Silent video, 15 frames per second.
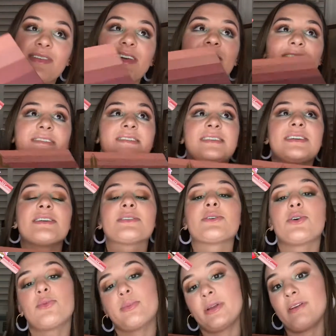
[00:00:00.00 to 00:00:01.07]
Here it says
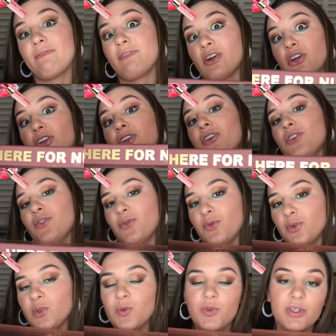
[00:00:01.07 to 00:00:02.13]
open for
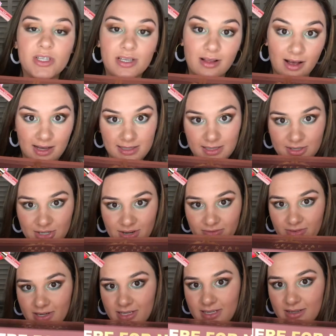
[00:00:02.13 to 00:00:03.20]
nudes, which is classic
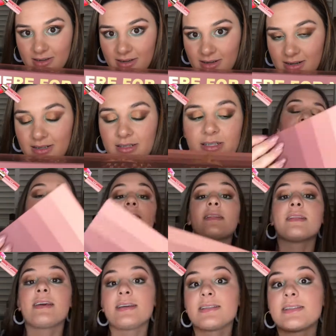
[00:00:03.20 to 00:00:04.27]
Jeffree Star.
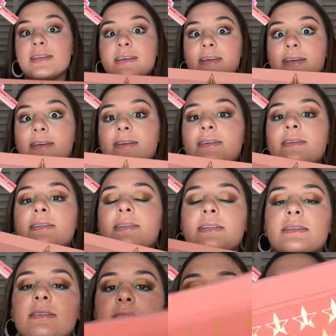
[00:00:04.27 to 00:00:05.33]
This is
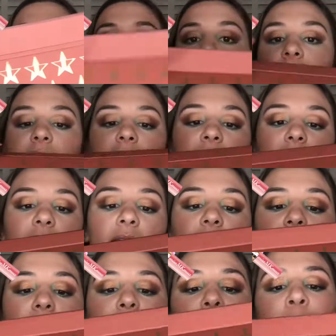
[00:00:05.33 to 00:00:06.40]
the
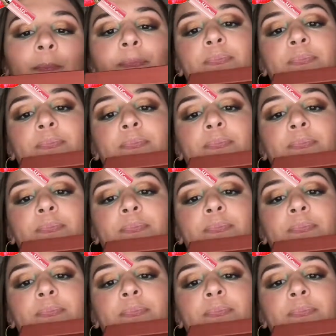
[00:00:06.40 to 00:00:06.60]
inside.